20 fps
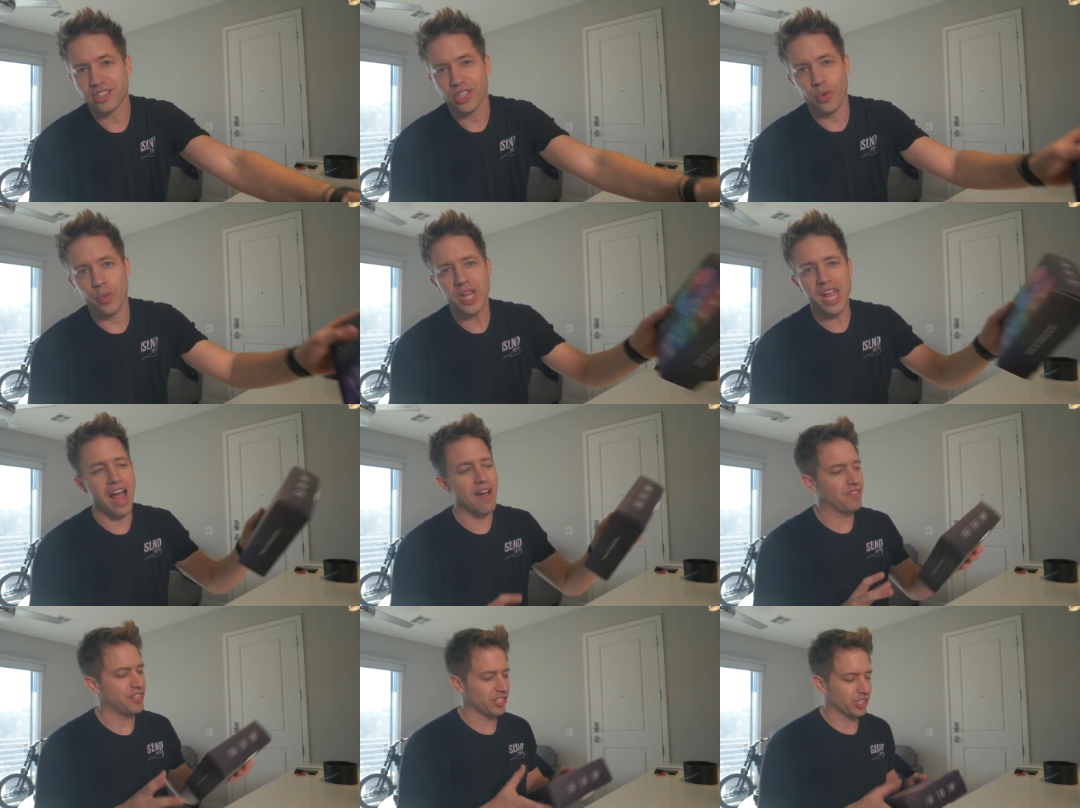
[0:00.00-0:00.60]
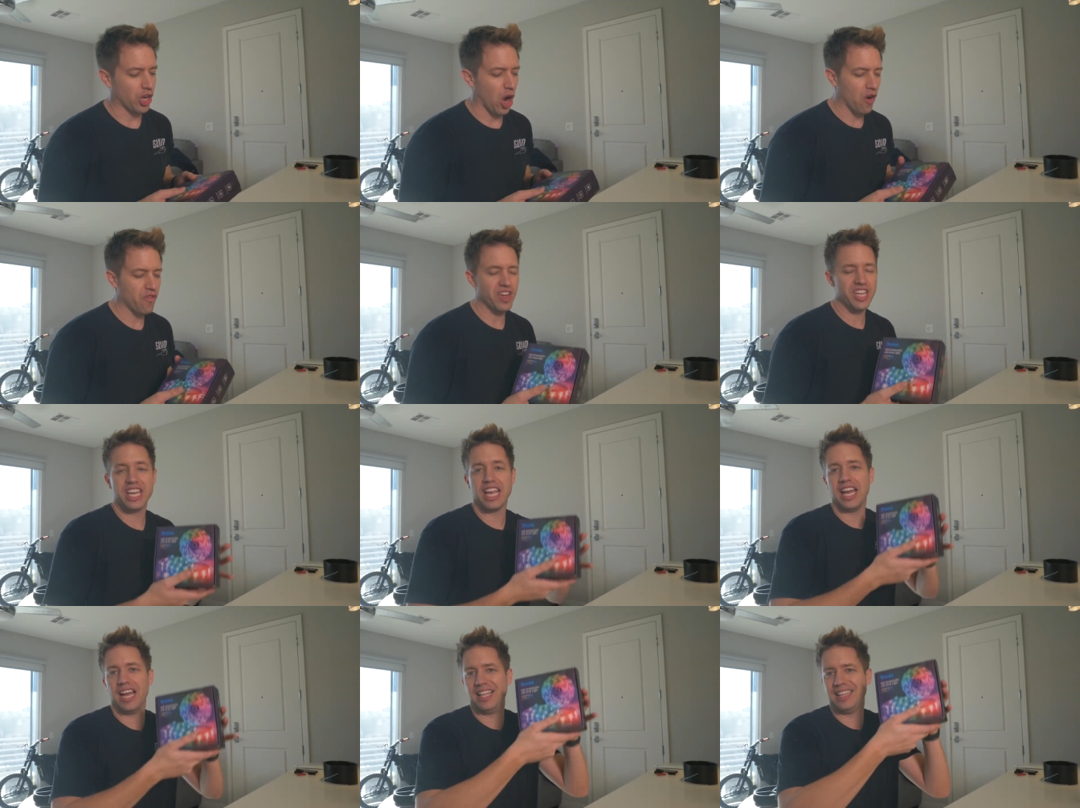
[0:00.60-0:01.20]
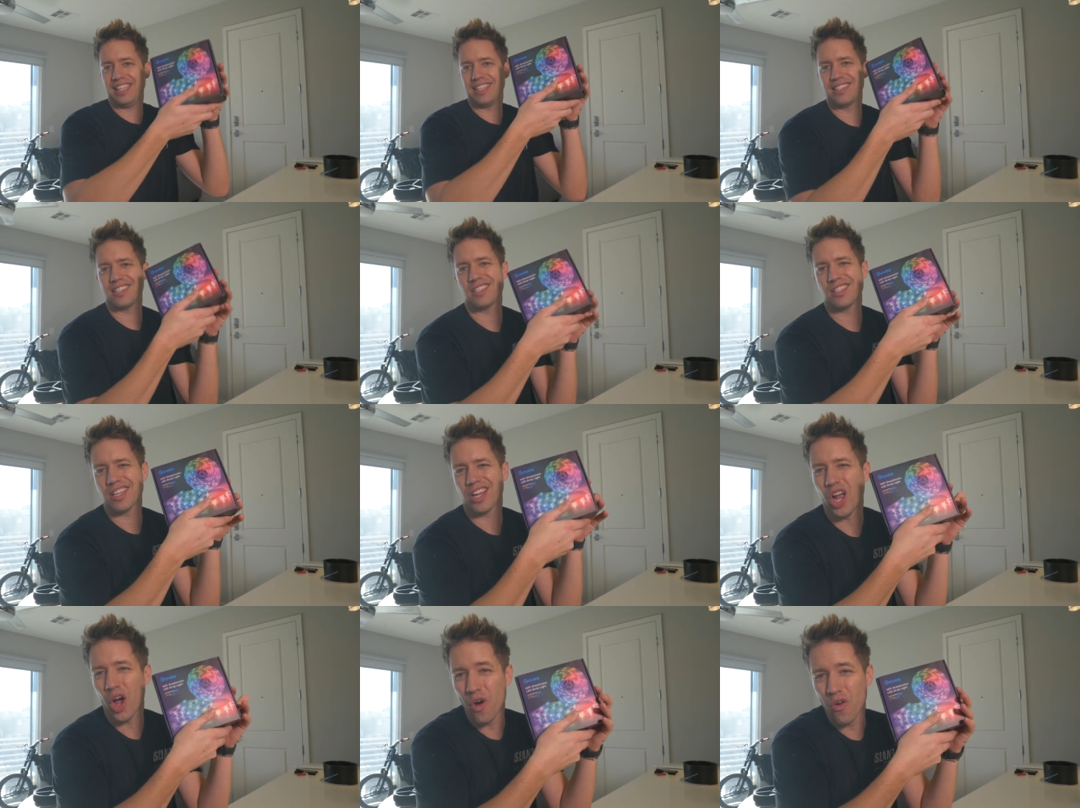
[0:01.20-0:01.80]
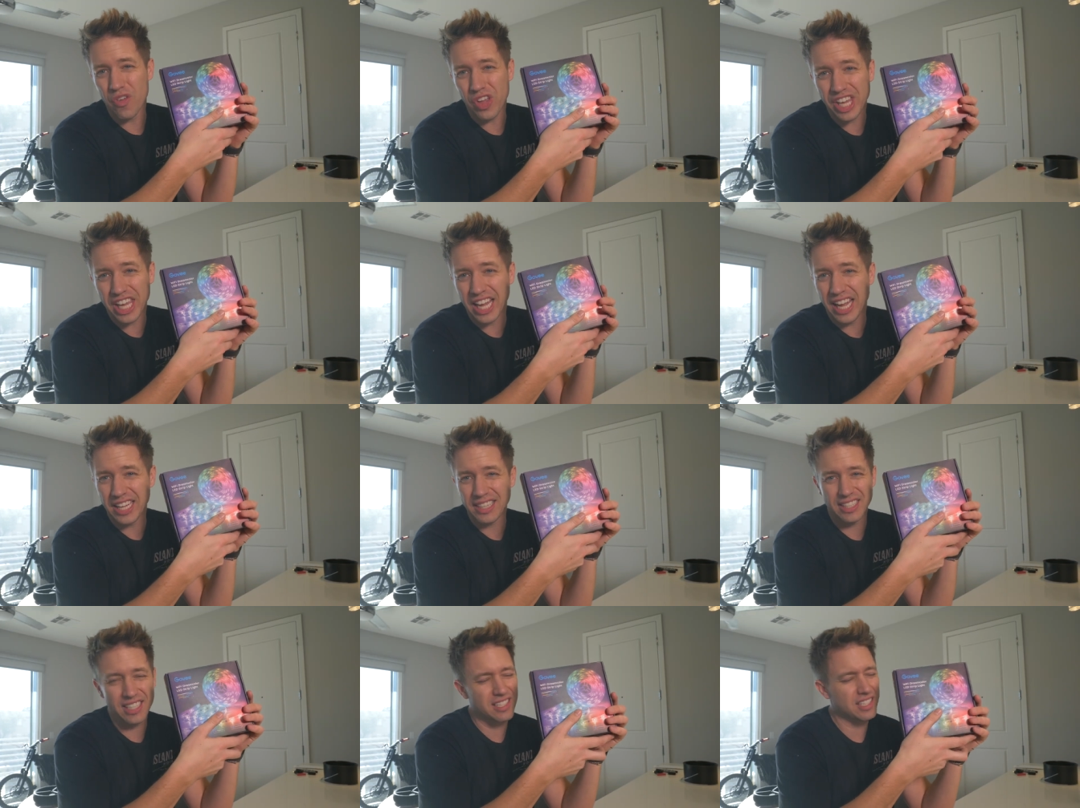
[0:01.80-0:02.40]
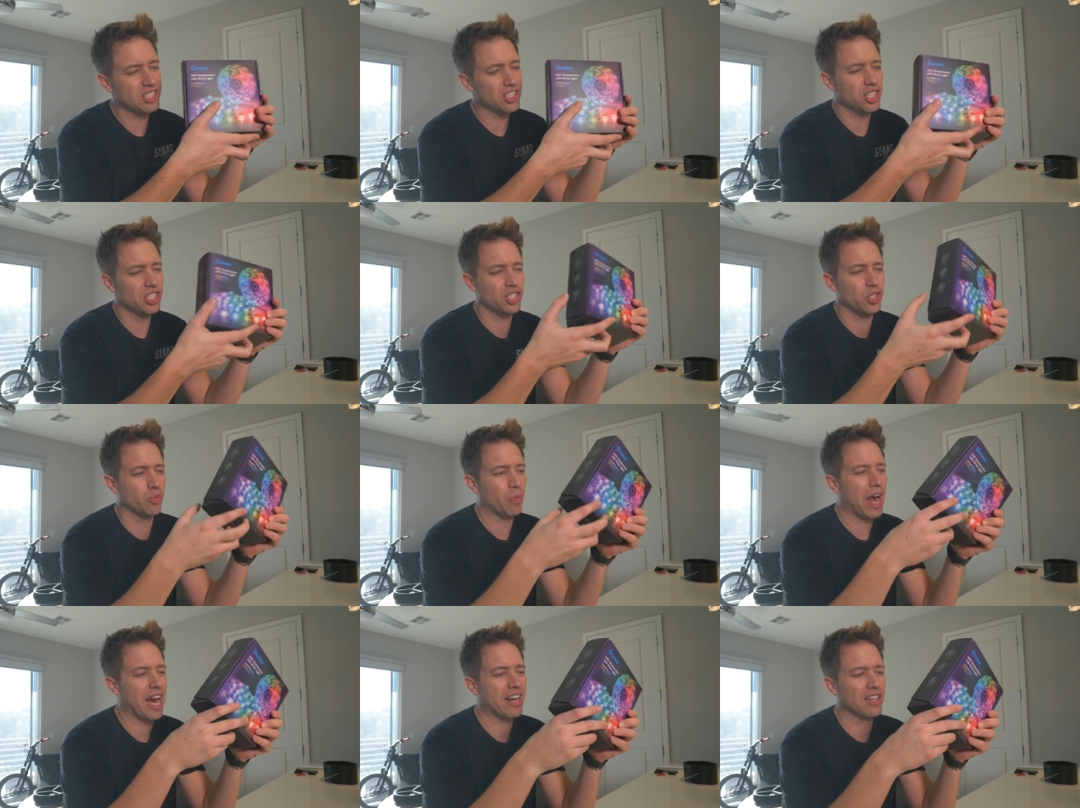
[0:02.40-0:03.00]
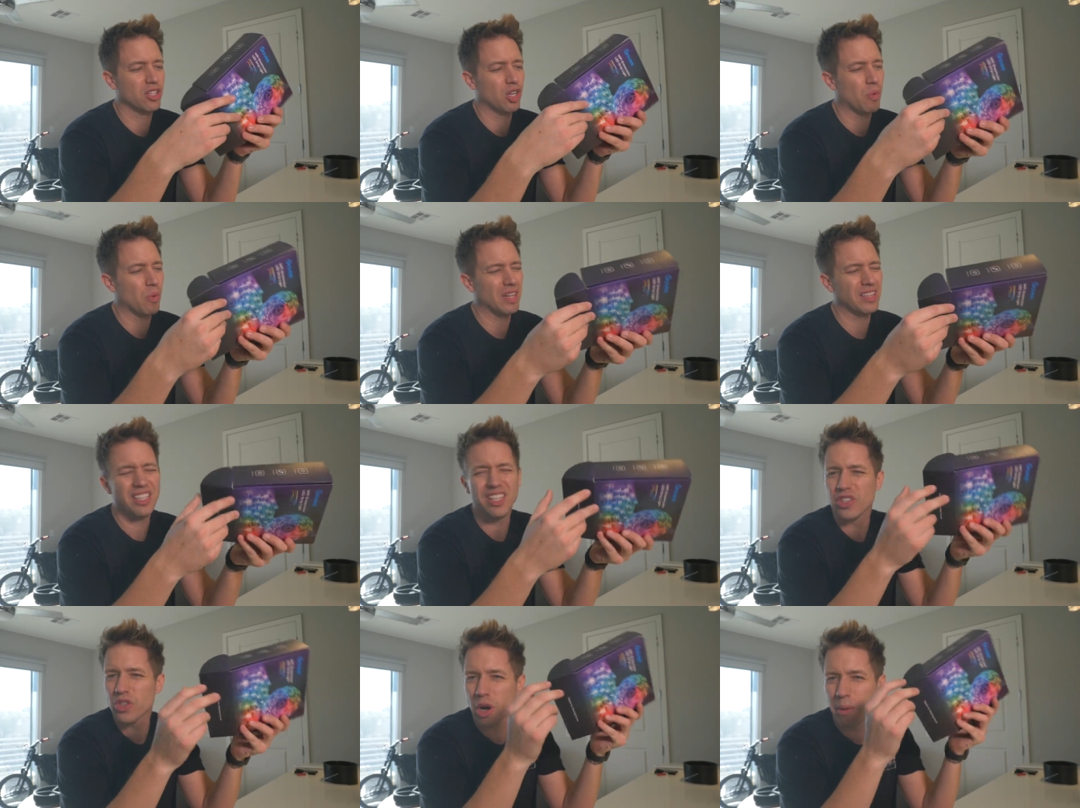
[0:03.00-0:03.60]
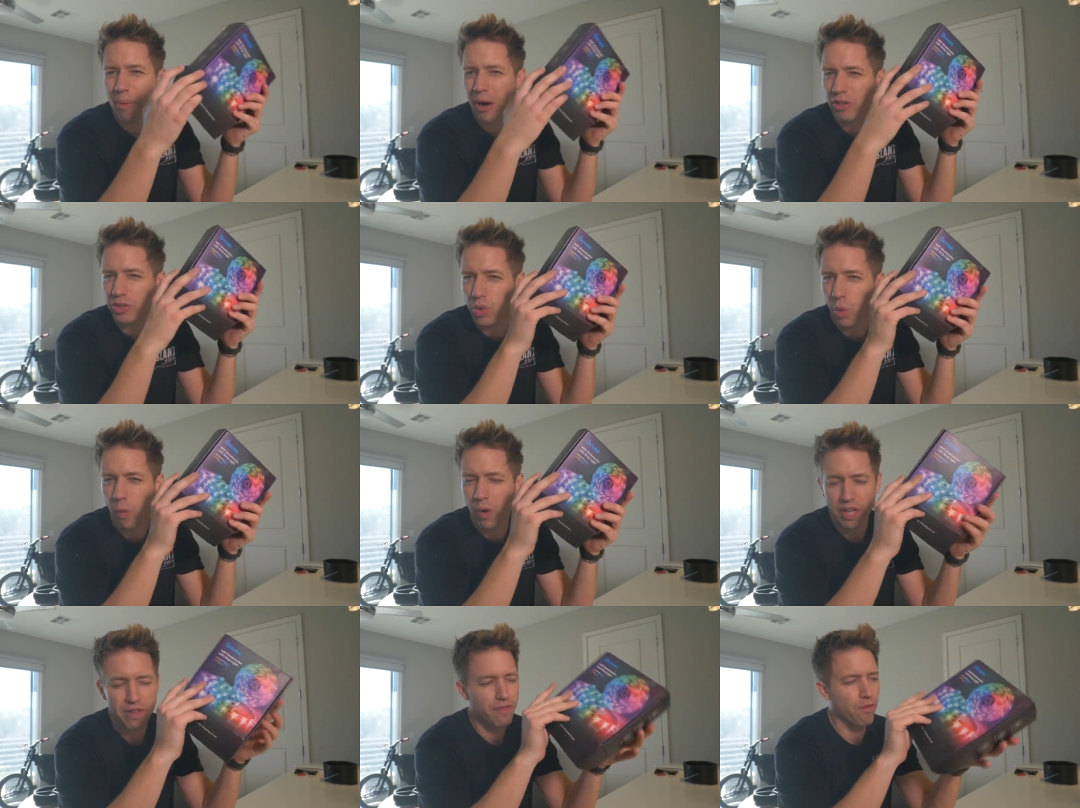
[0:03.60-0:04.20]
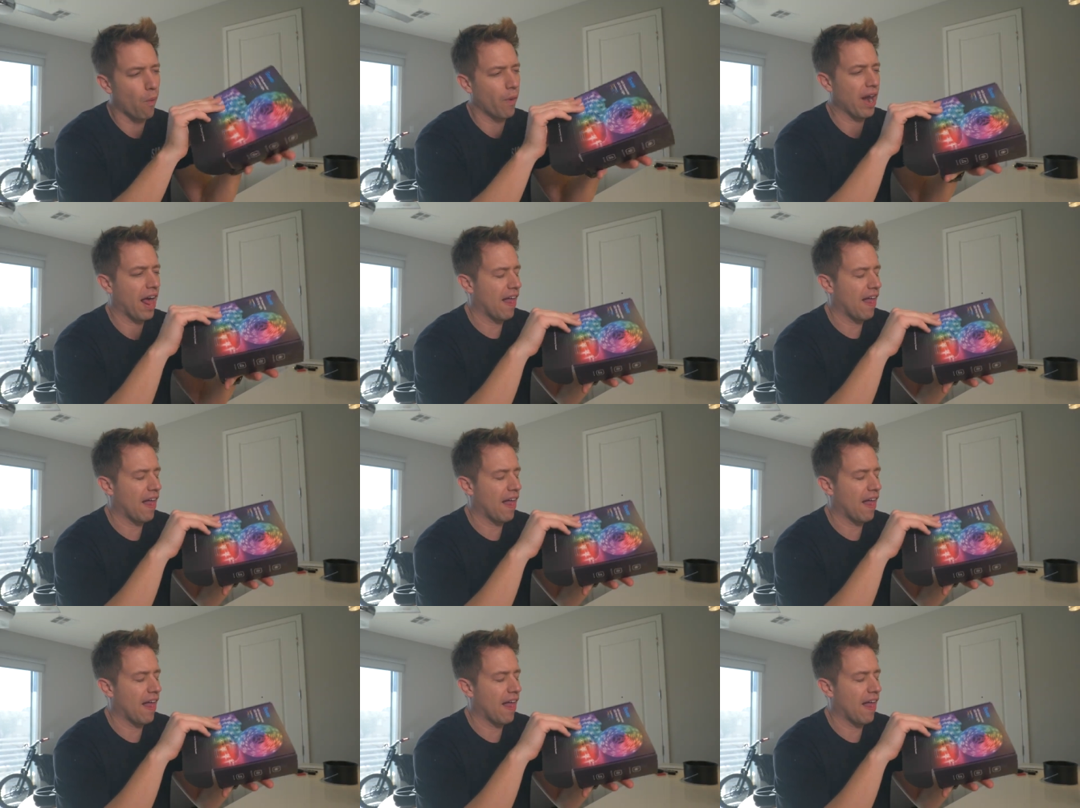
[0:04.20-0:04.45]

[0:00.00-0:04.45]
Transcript: So we have this Govee kit. This is the Govee kit. This is just a regular one. These are about twenty-four